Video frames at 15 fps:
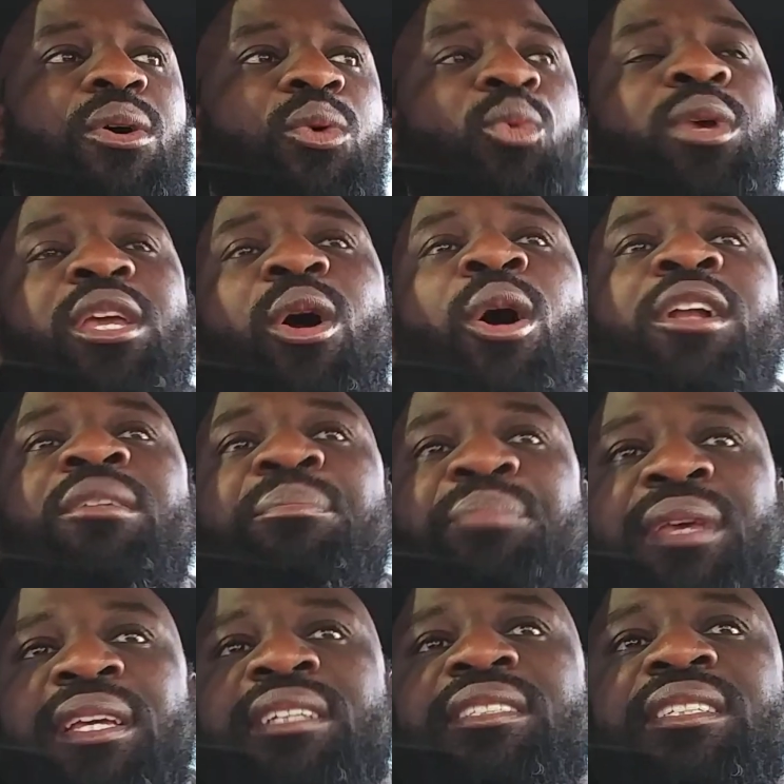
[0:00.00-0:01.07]
We are the
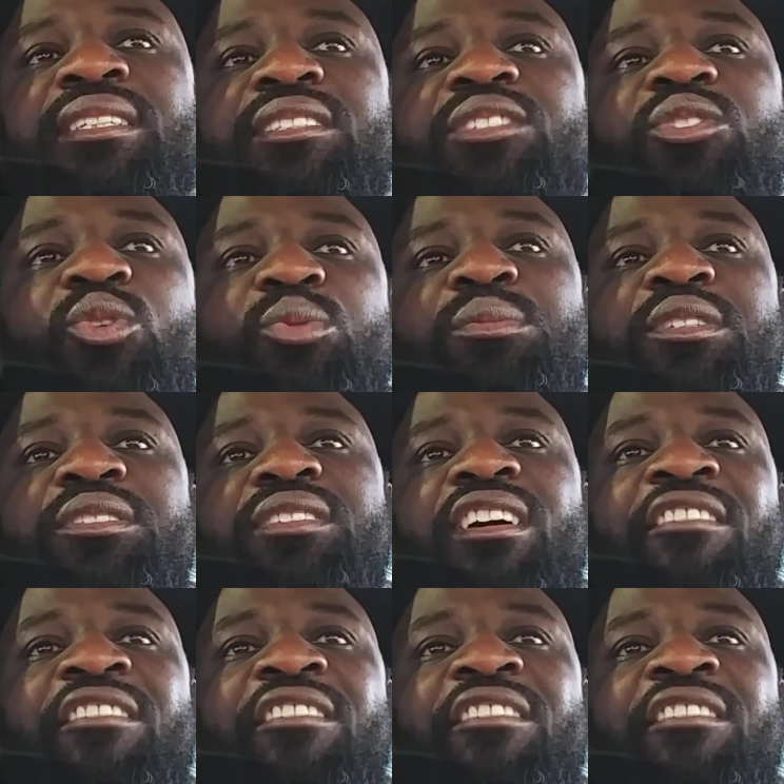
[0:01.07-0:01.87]
biggest consumers